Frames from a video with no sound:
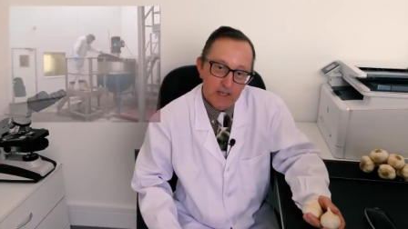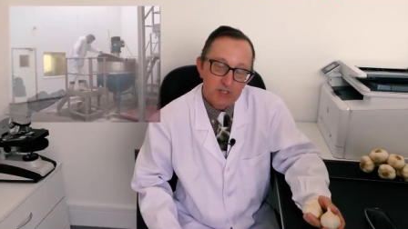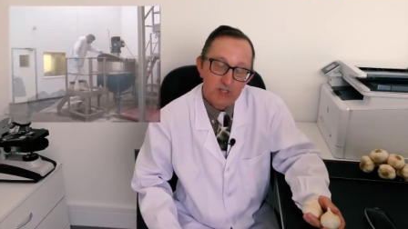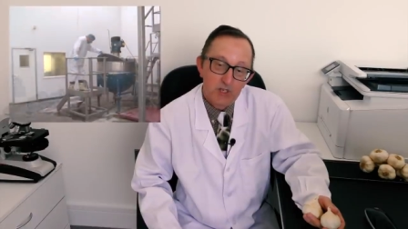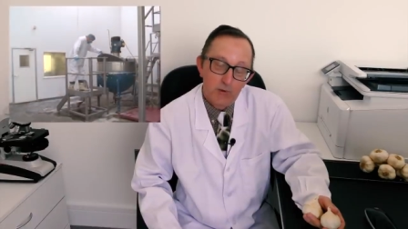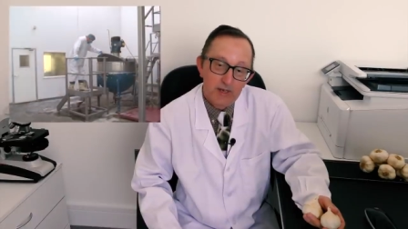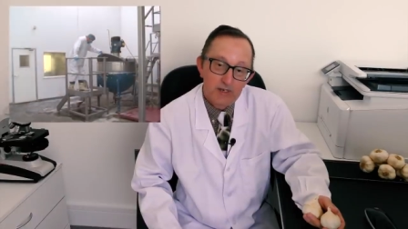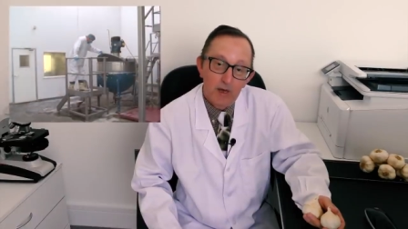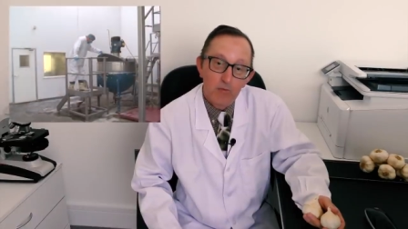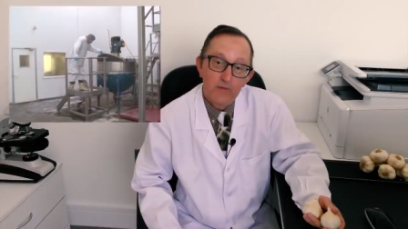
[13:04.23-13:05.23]
So you
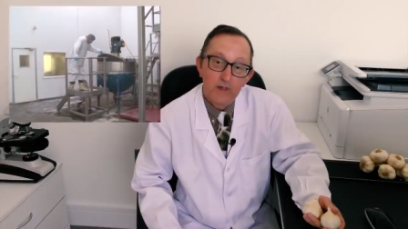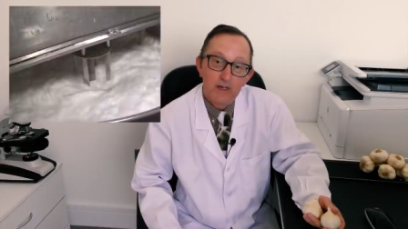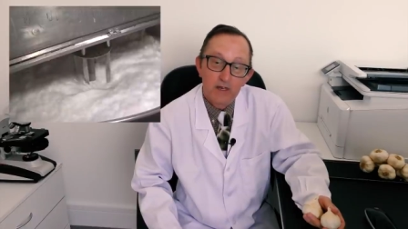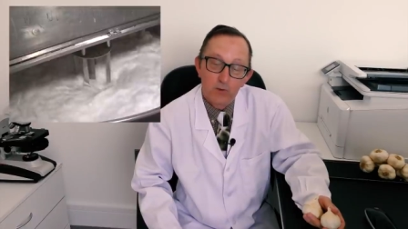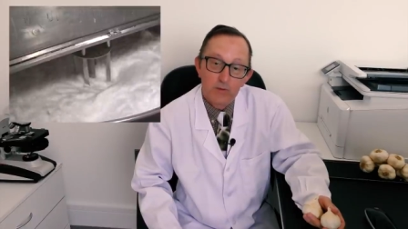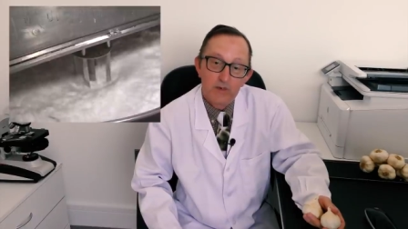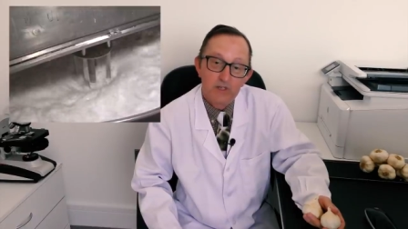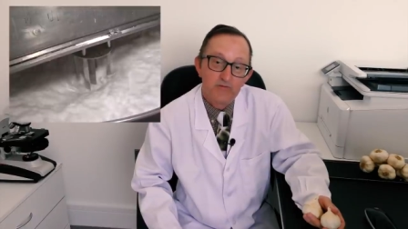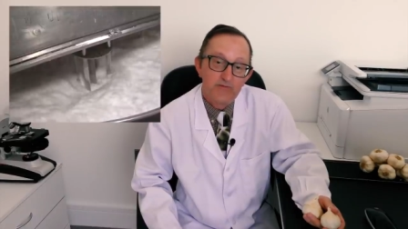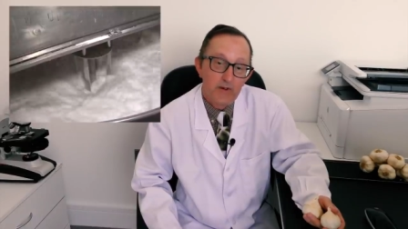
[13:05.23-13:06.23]
end up with a liquid that
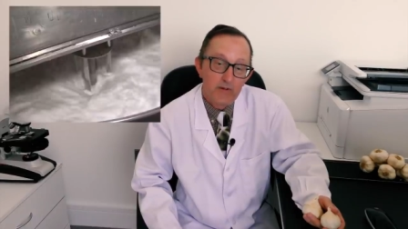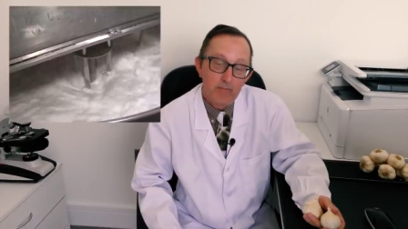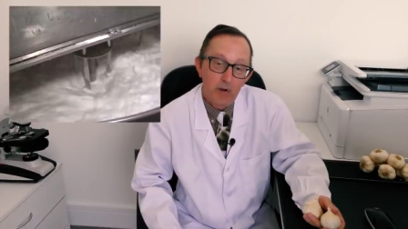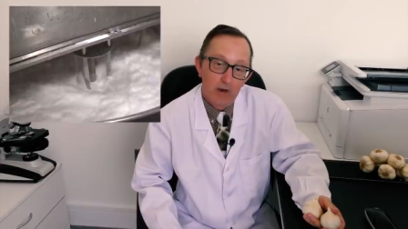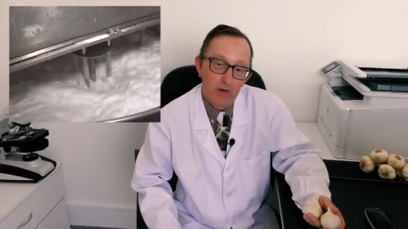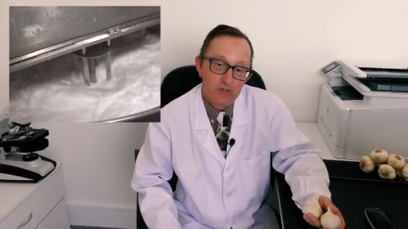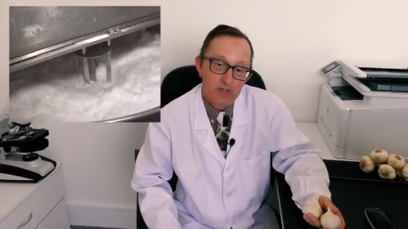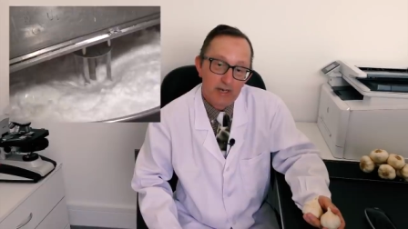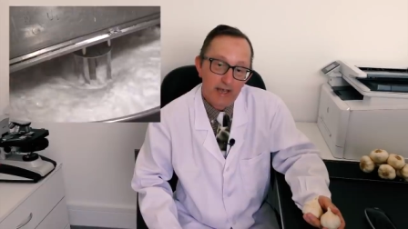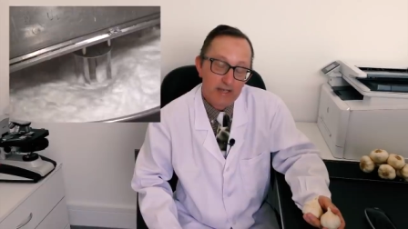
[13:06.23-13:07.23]
is very
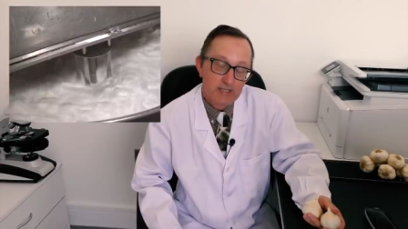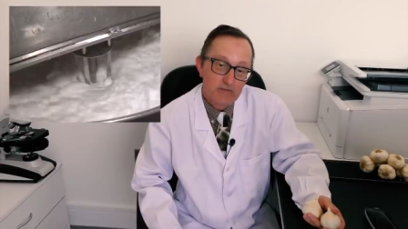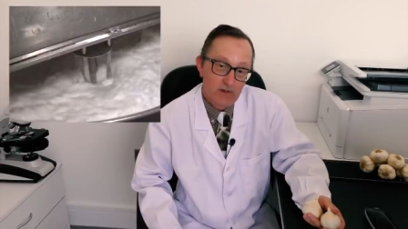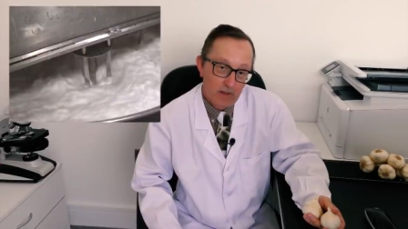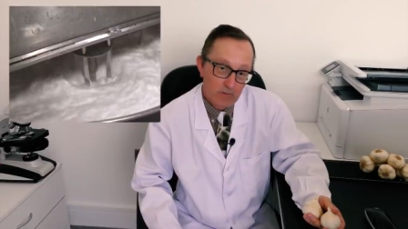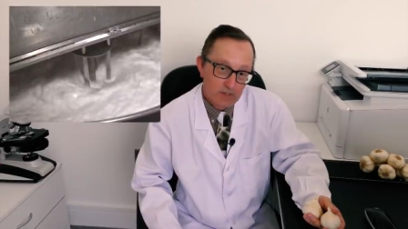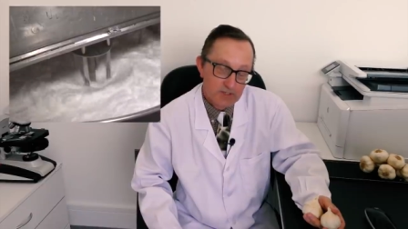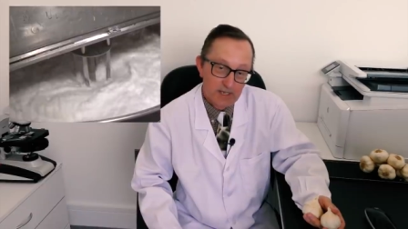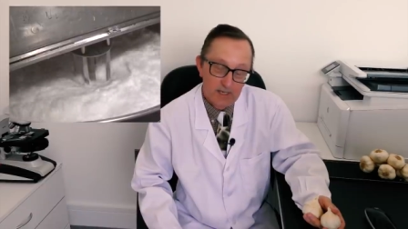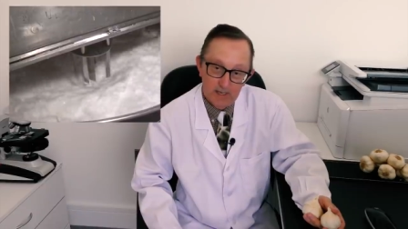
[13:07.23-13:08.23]
biologically active. In other
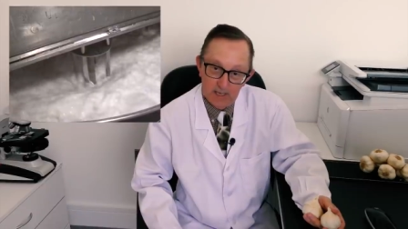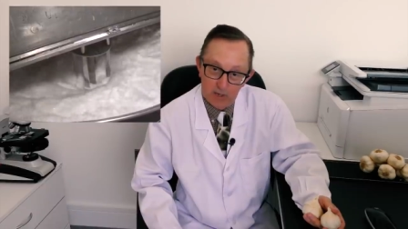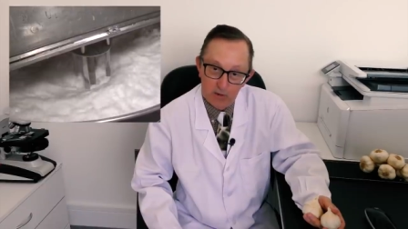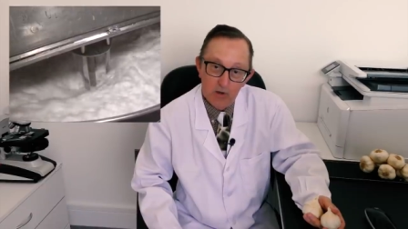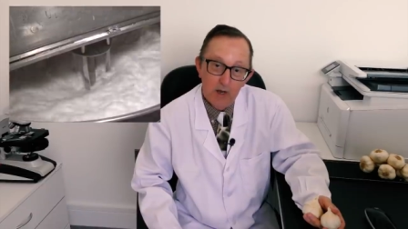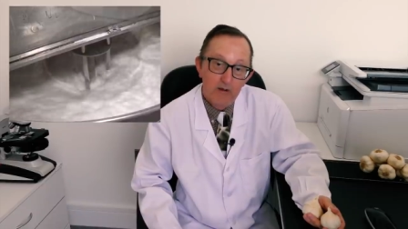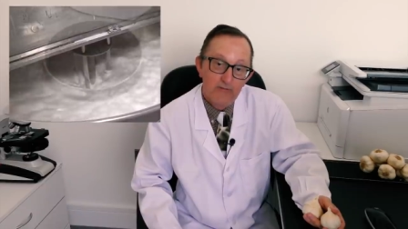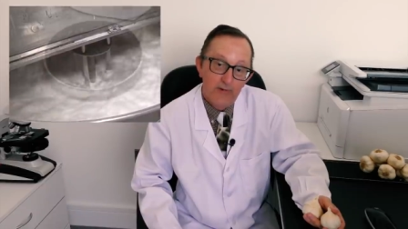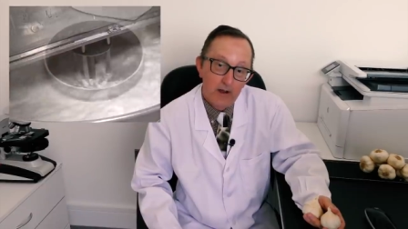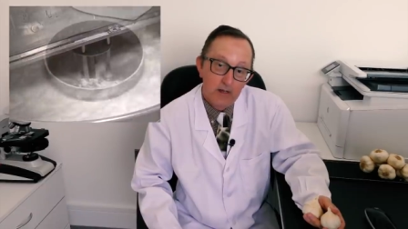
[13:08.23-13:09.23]
words, it can kill
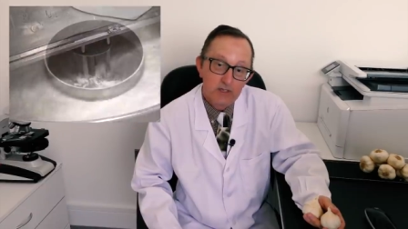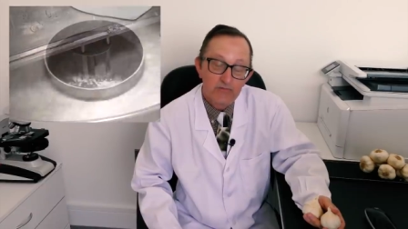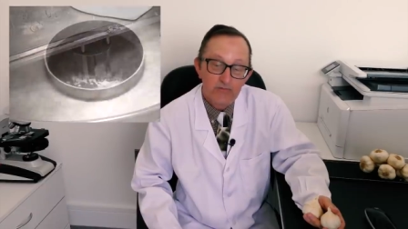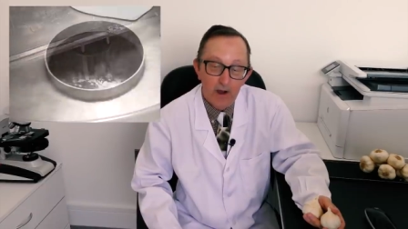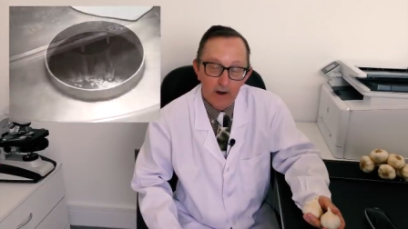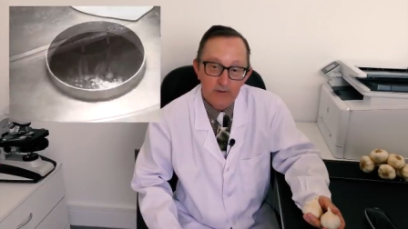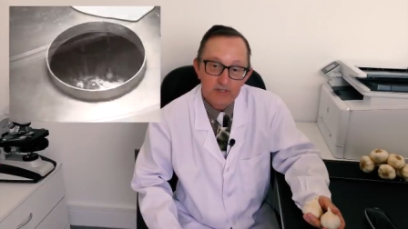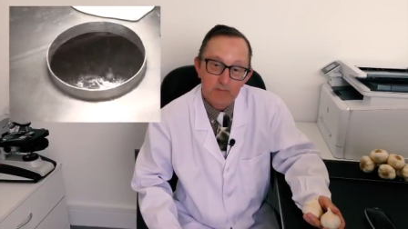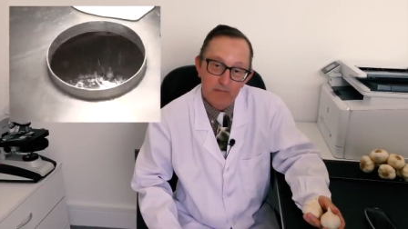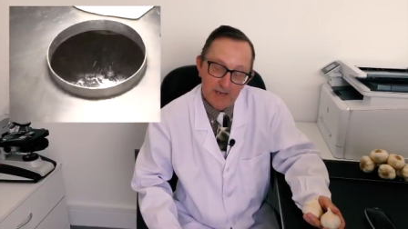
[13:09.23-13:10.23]
fungus,
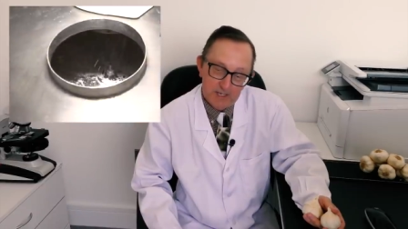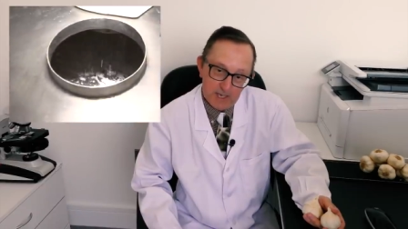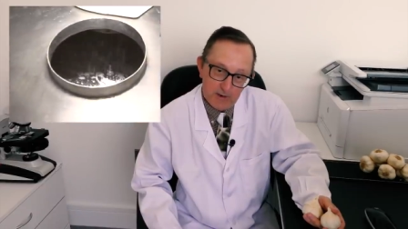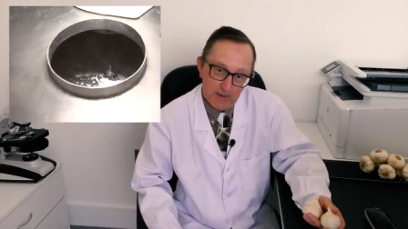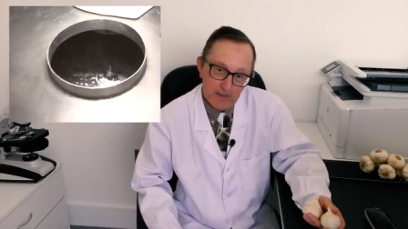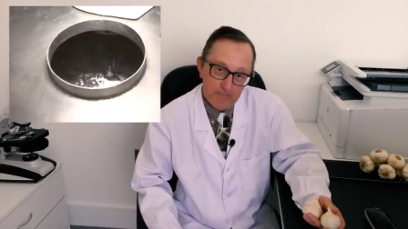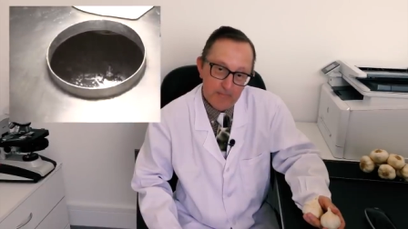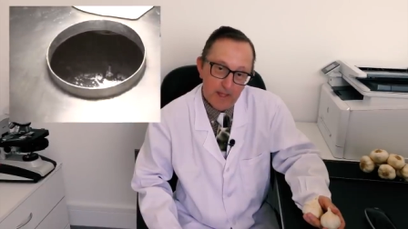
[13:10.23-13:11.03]
virus, and bacteria.